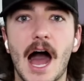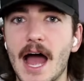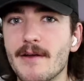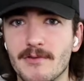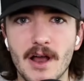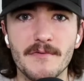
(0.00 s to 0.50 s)

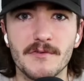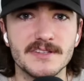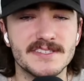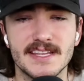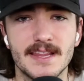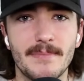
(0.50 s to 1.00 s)
I've
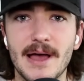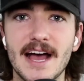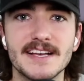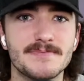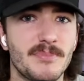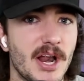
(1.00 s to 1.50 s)
referenced in the
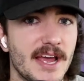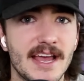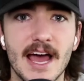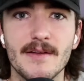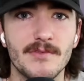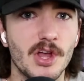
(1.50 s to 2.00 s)
past, but I
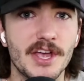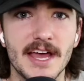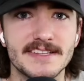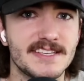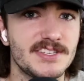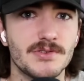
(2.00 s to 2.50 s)
kind of look
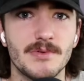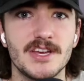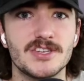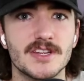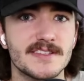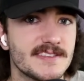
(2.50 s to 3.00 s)
at
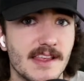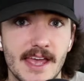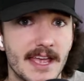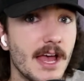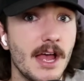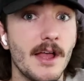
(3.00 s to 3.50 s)
situations
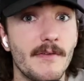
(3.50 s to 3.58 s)
like